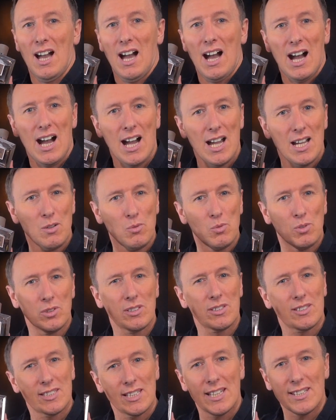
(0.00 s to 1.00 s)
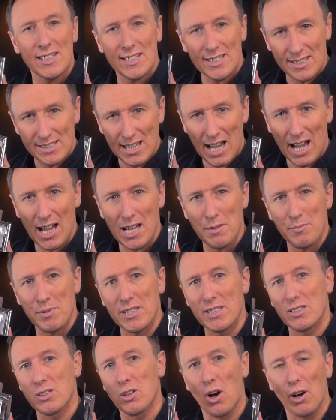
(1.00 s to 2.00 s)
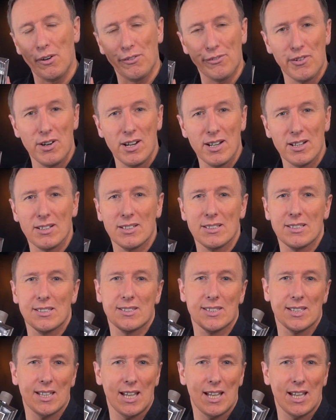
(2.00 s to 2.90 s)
I would say this is a hybrid sort of fragrance